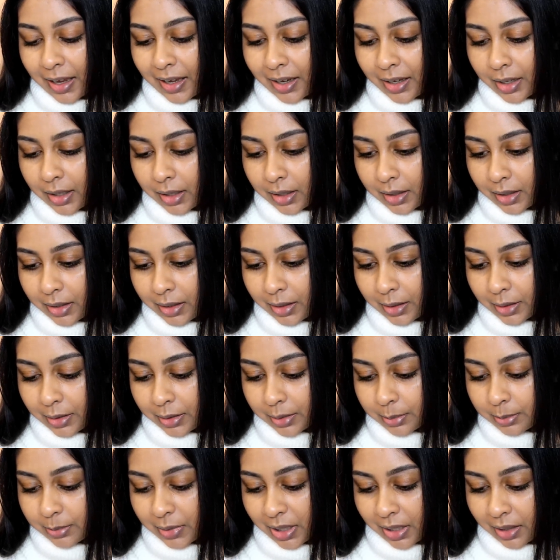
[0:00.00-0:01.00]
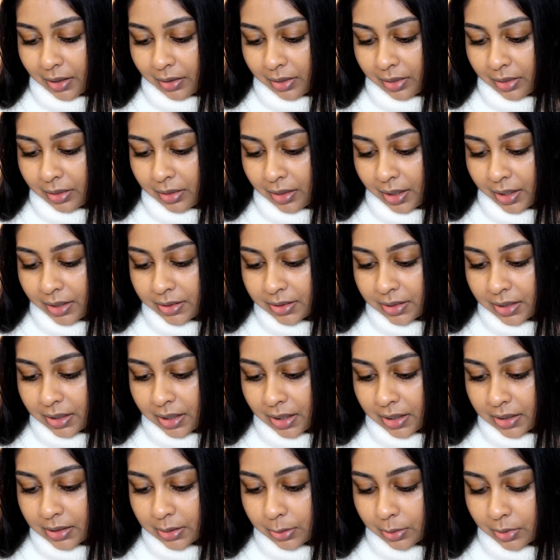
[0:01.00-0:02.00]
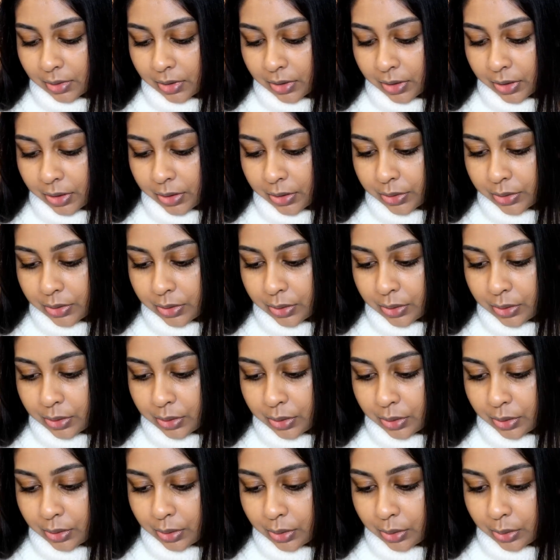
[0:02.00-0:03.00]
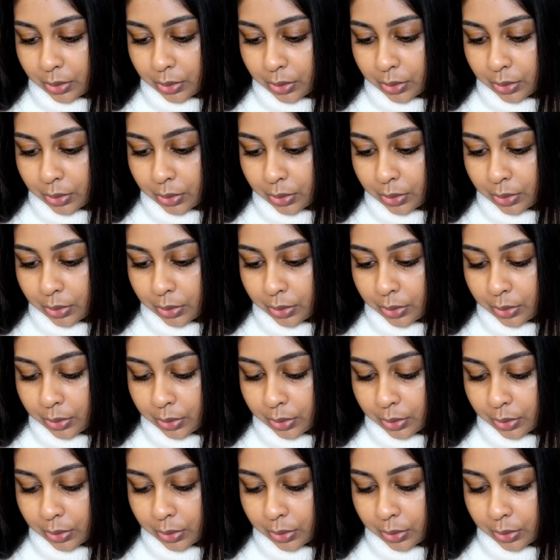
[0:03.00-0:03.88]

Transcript: And I think today's one goes to...